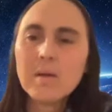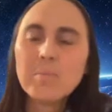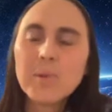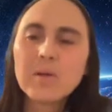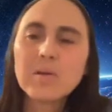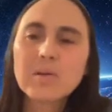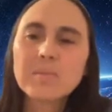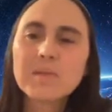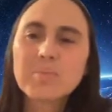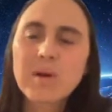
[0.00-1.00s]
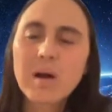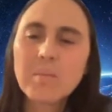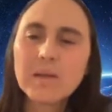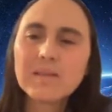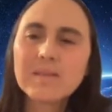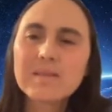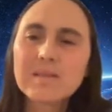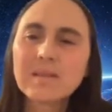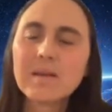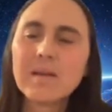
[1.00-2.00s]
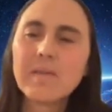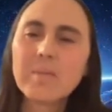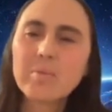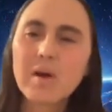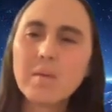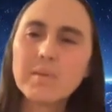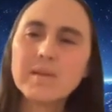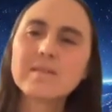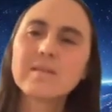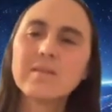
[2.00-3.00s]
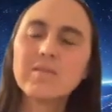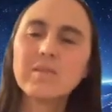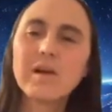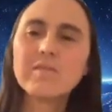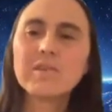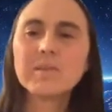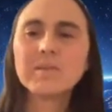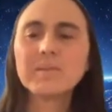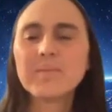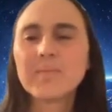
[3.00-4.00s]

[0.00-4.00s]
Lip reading: Pilgrim's promise, the promise of a lover.